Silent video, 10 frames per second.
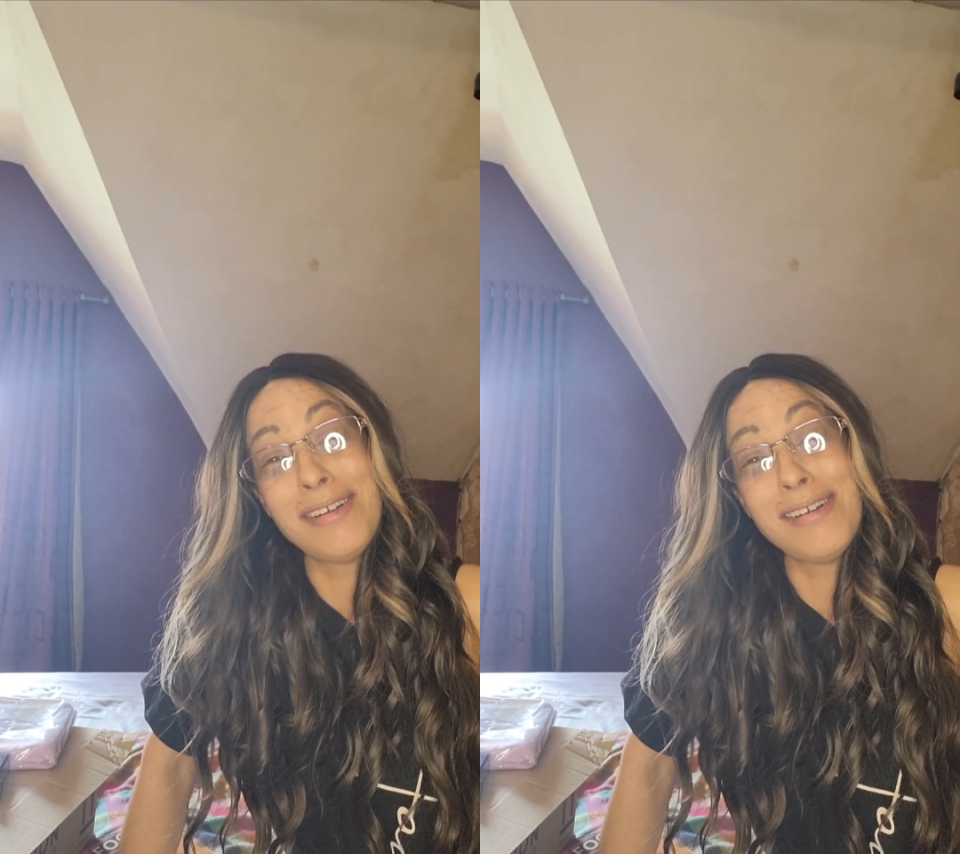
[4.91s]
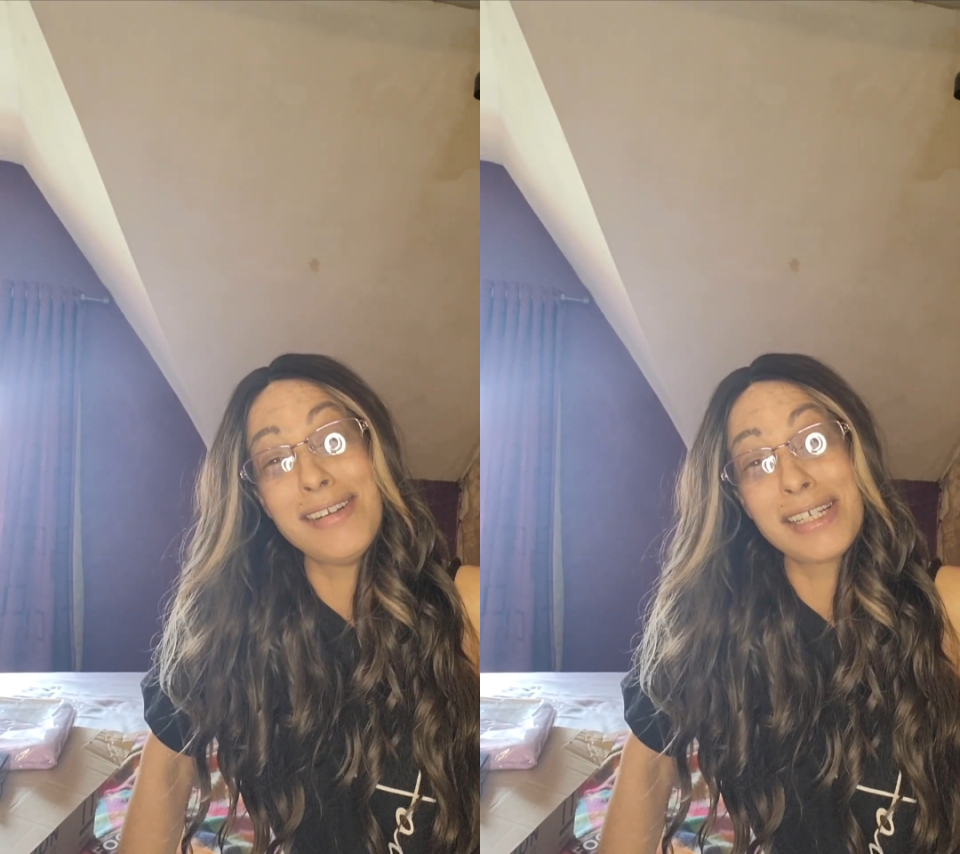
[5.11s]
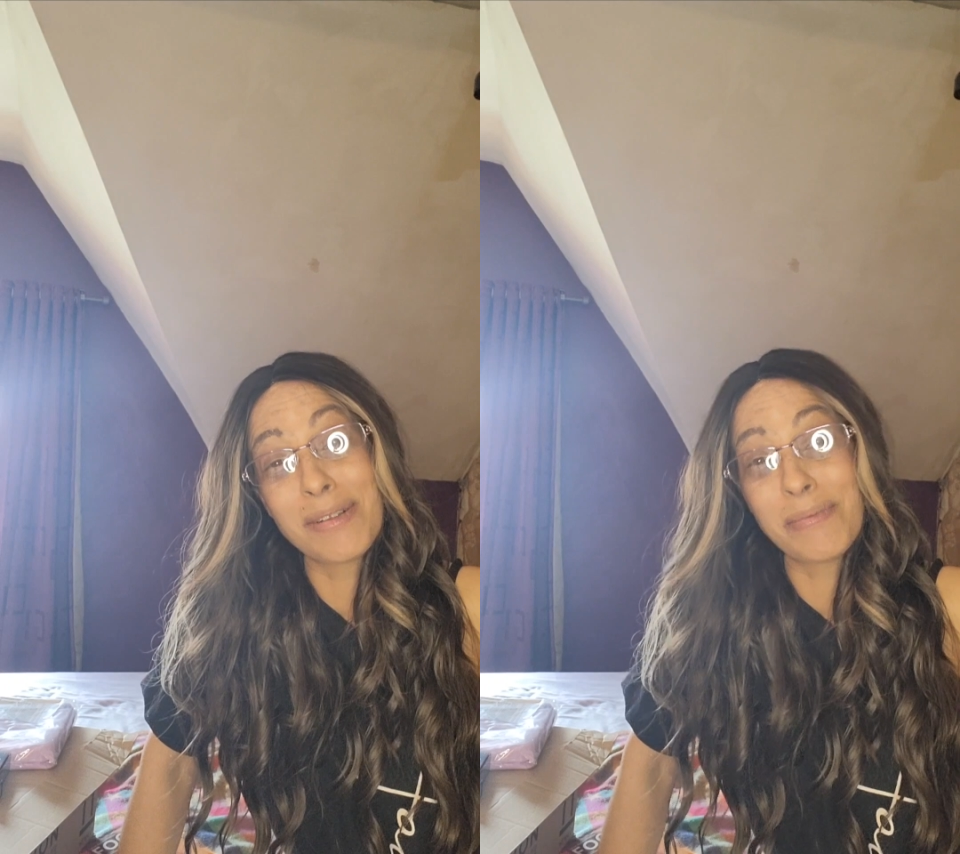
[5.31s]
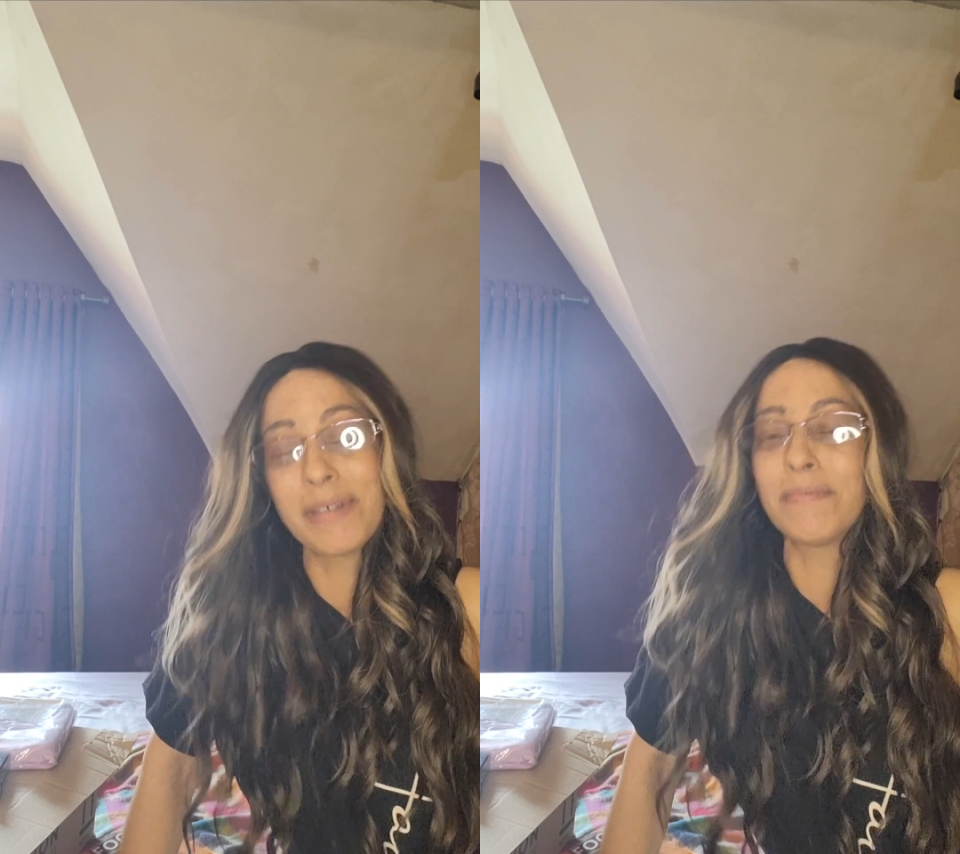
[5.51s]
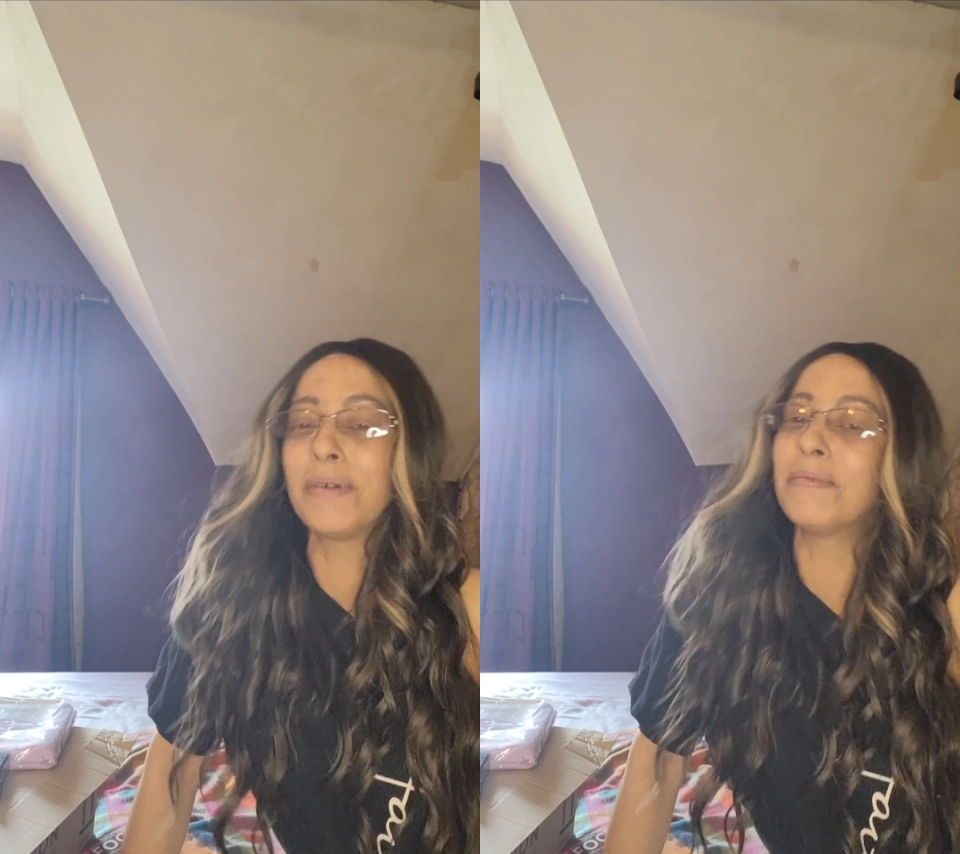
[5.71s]
a little
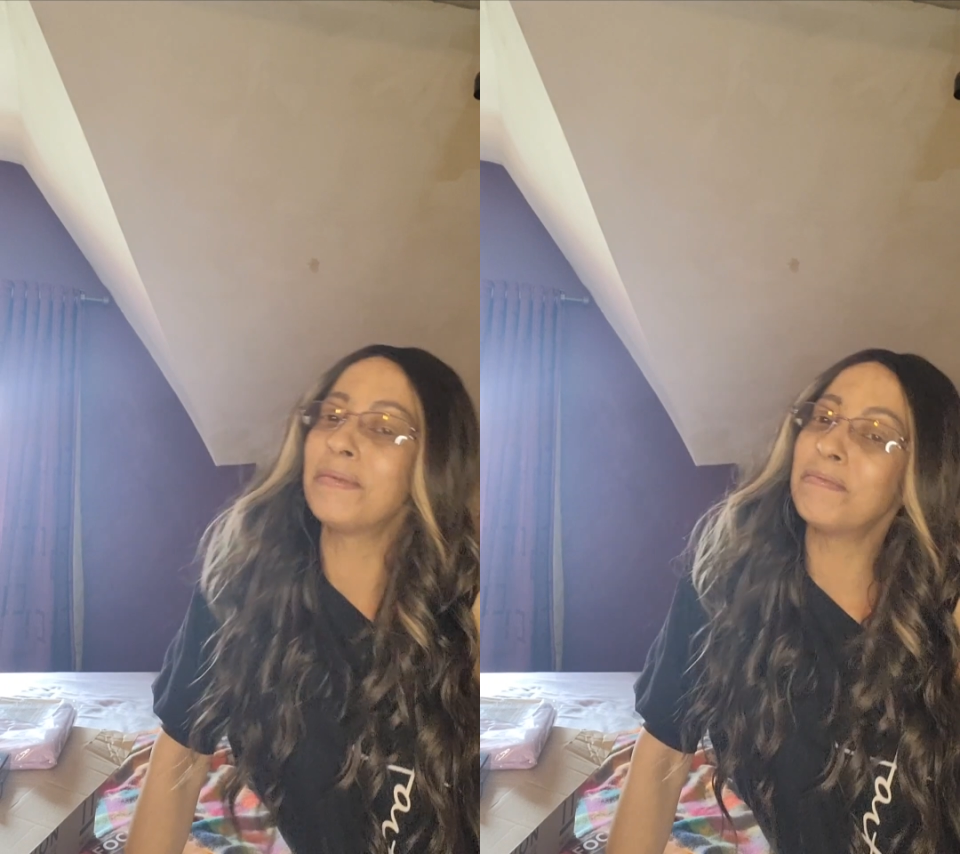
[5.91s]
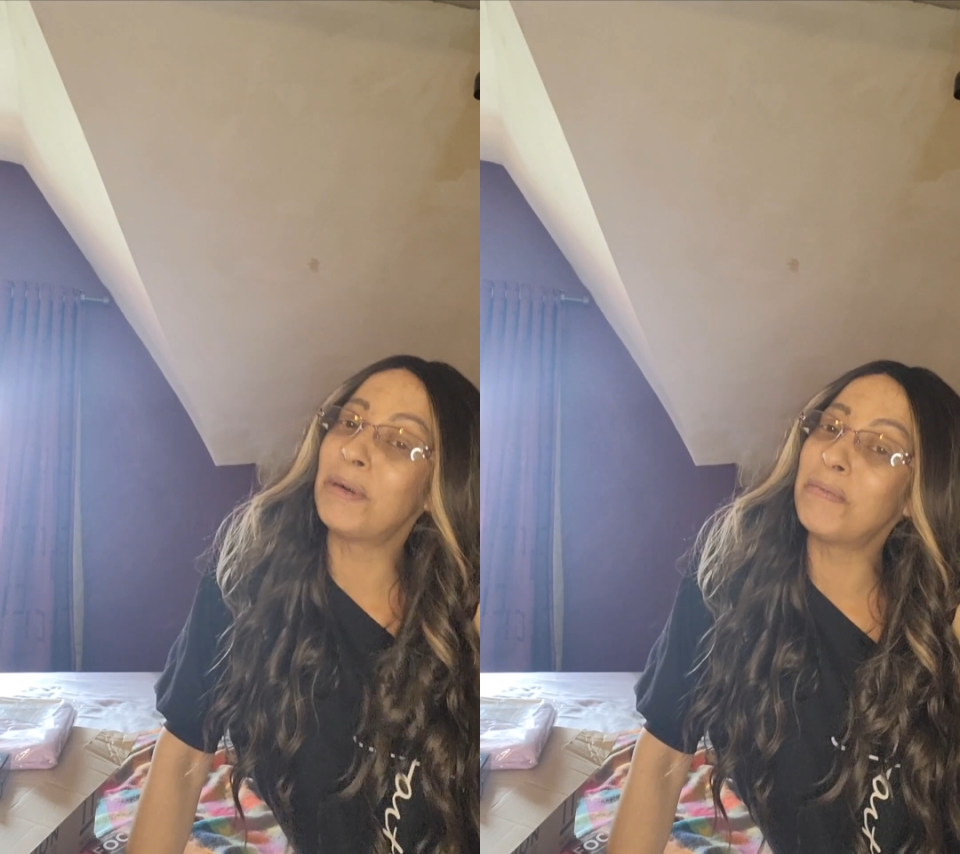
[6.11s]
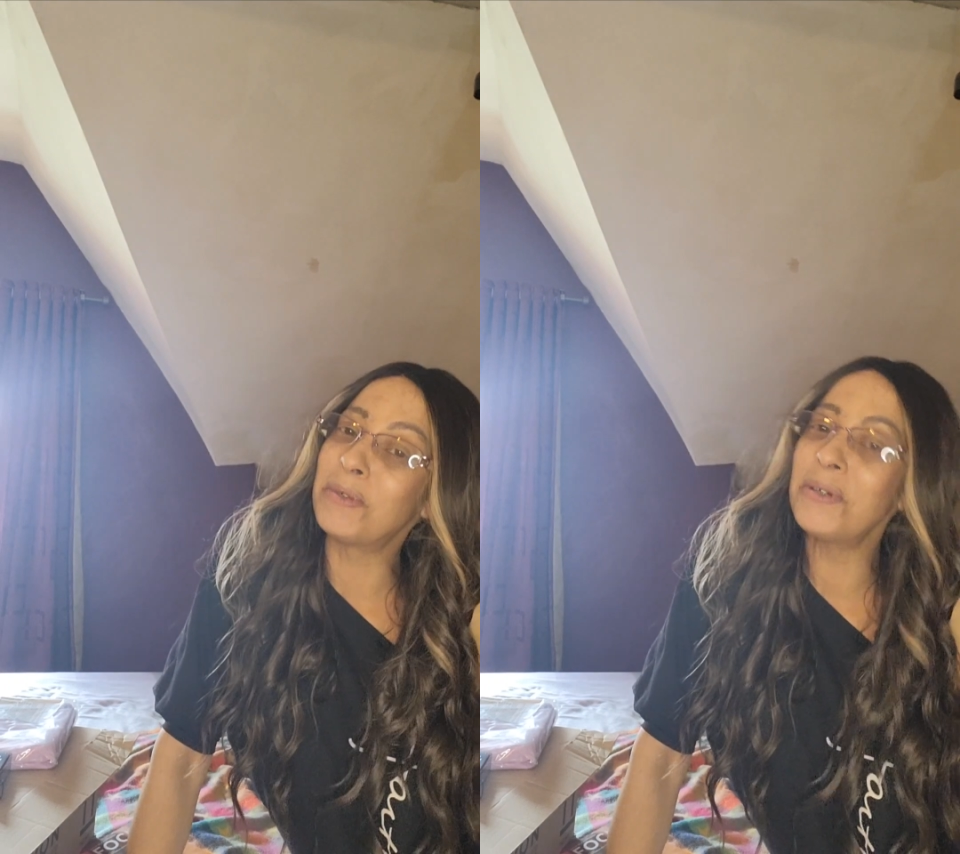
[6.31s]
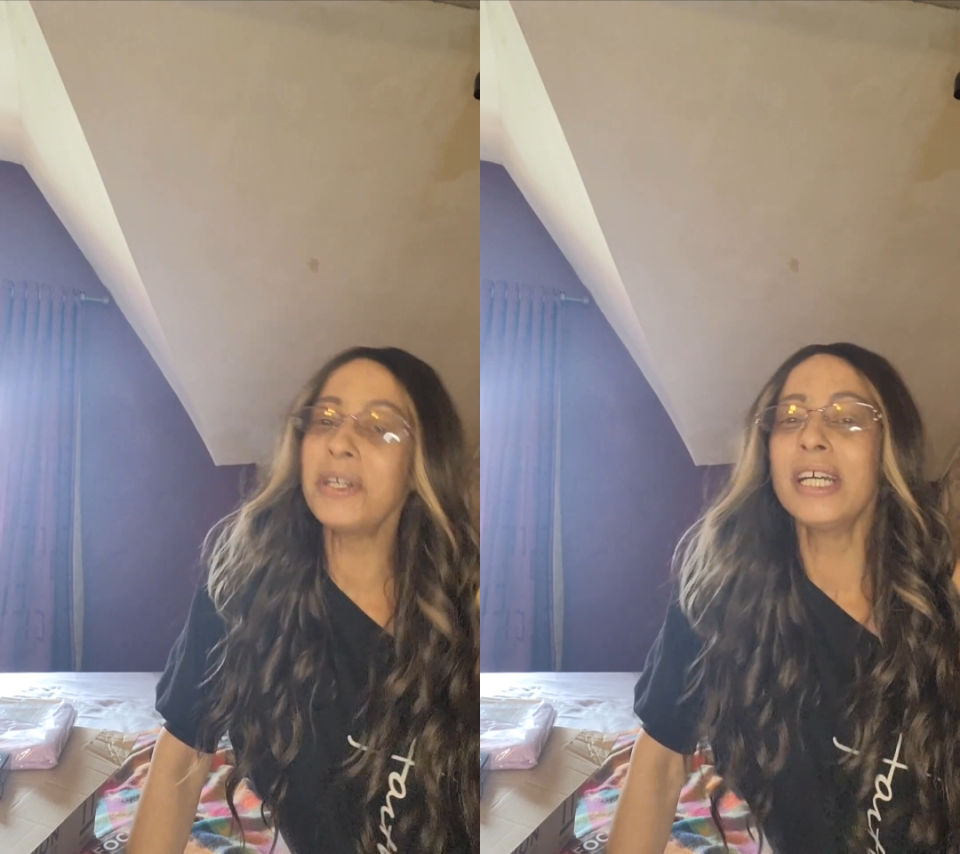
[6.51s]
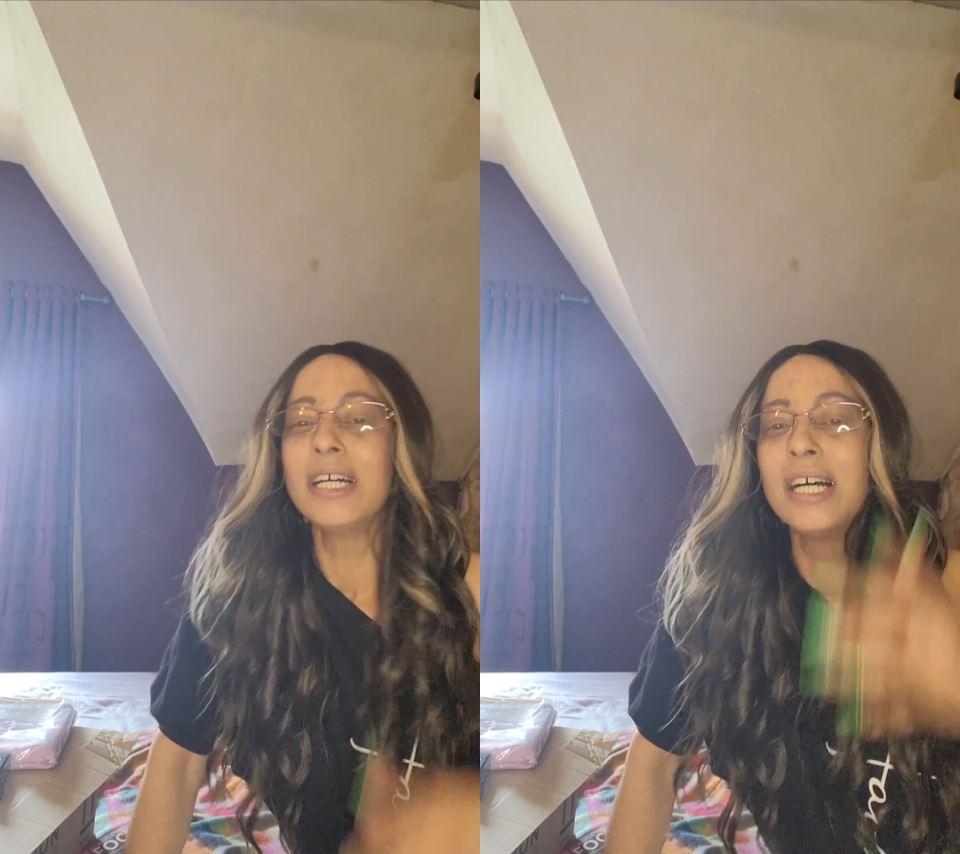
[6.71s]
bit mumbled